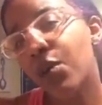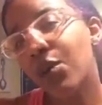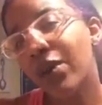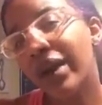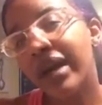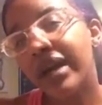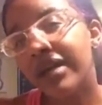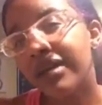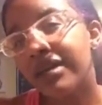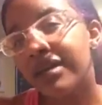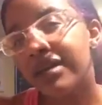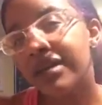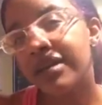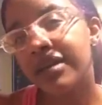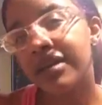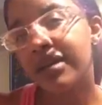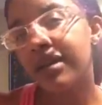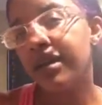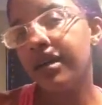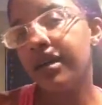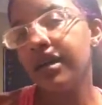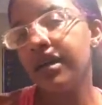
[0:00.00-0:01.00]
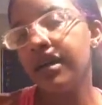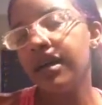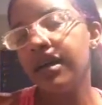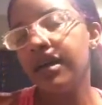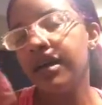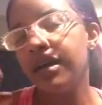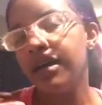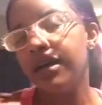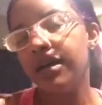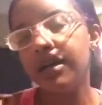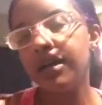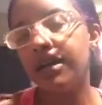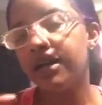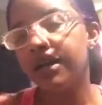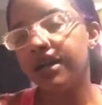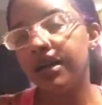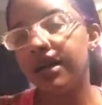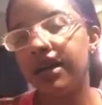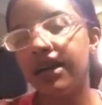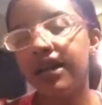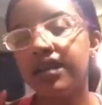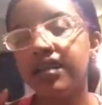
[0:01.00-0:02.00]
weight
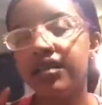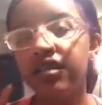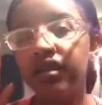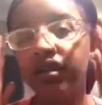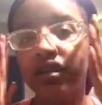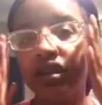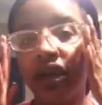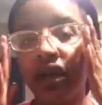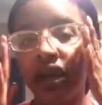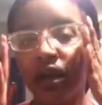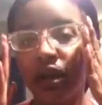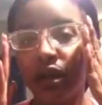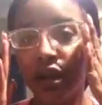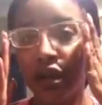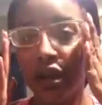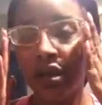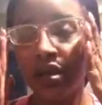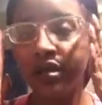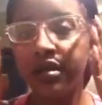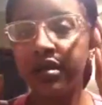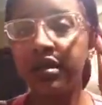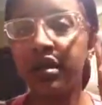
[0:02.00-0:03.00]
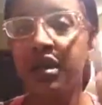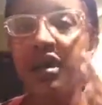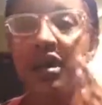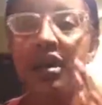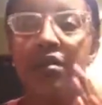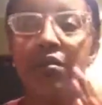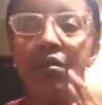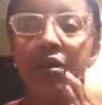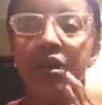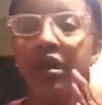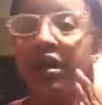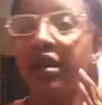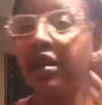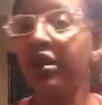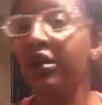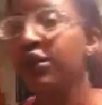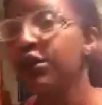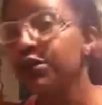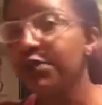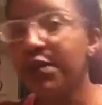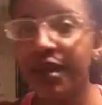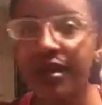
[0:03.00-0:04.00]
in certain areas but
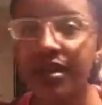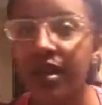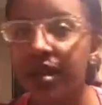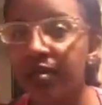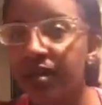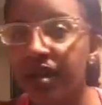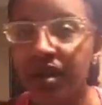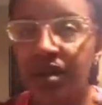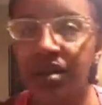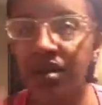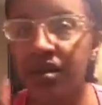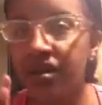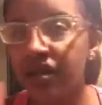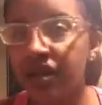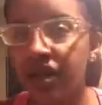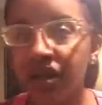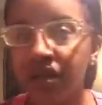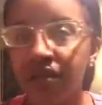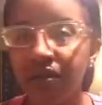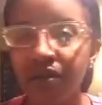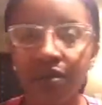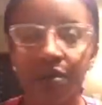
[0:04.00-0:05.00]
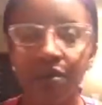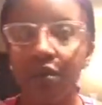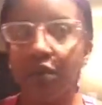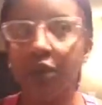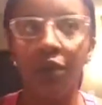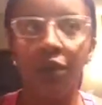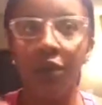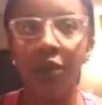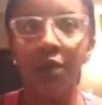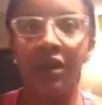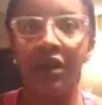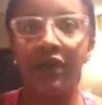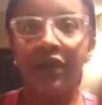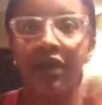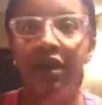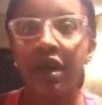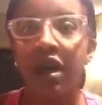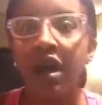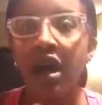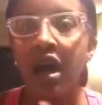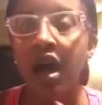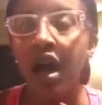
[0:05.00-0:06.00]
lose my stomach and stuff or whatever
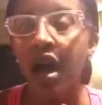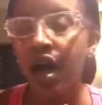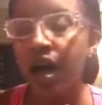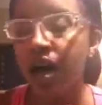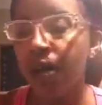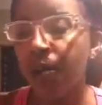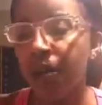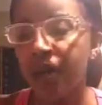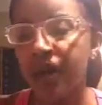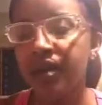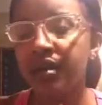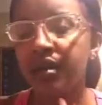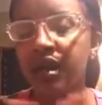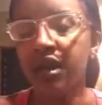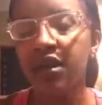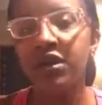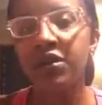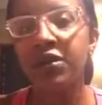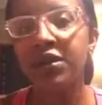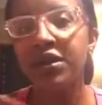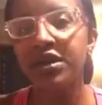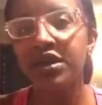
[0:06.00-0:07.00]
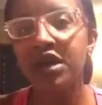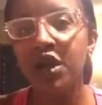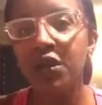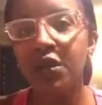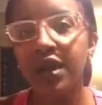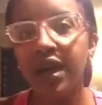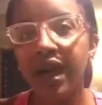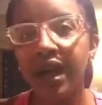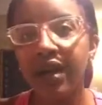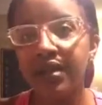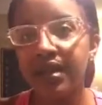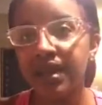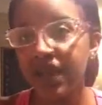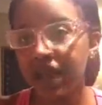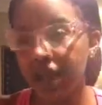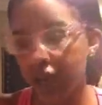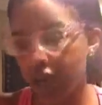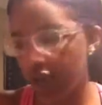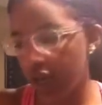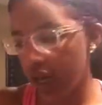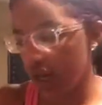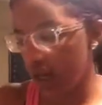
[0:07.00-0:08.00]
um, but you know went to go work out
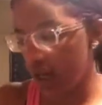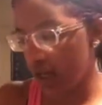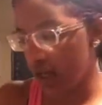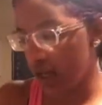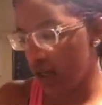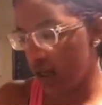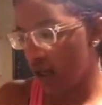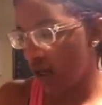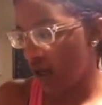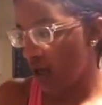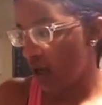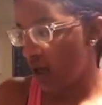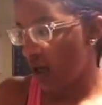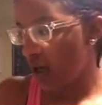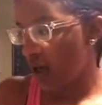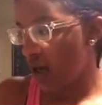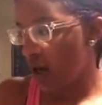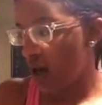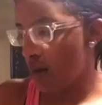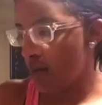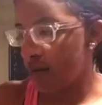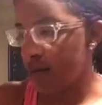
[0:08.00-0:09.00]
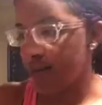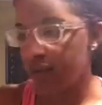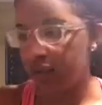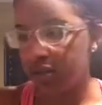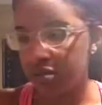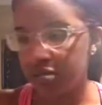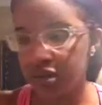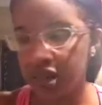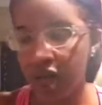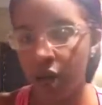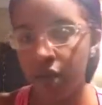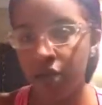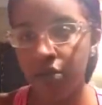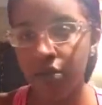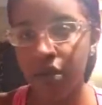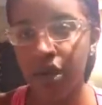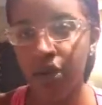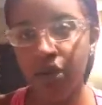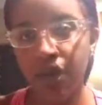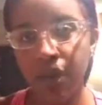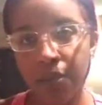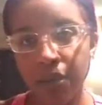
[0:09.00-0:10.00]
today and um, spent some time with
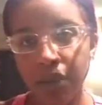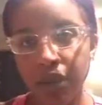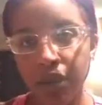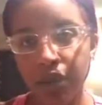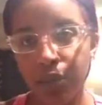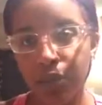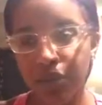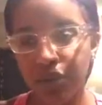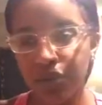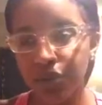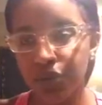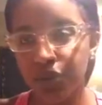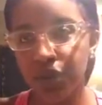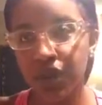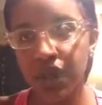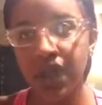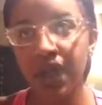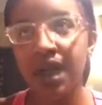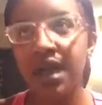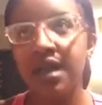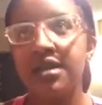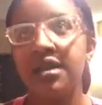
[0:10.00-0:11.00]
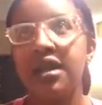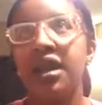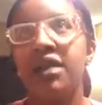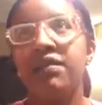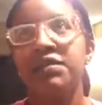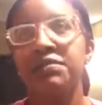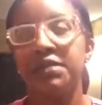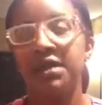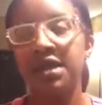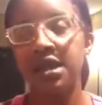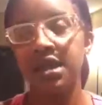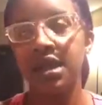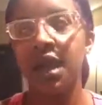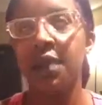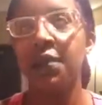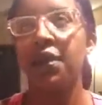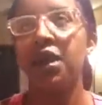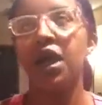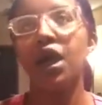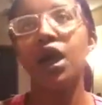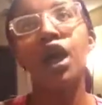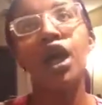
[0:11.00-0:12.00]
my grandmother which was really nice i love spending time
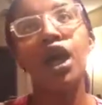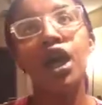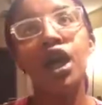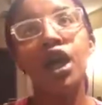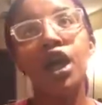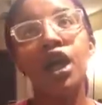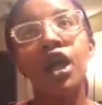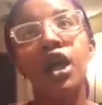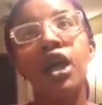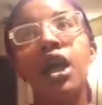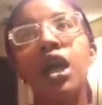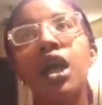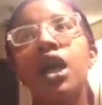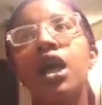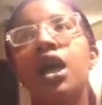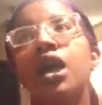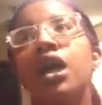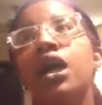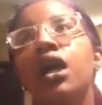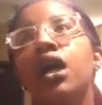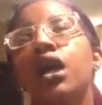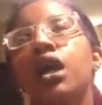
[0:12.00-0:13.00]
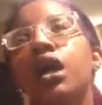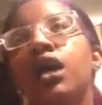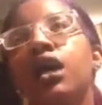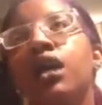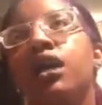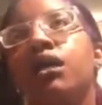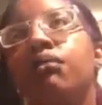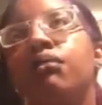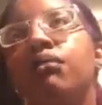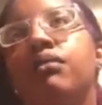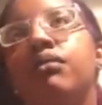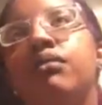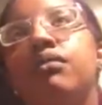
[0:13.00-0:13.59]
with her um,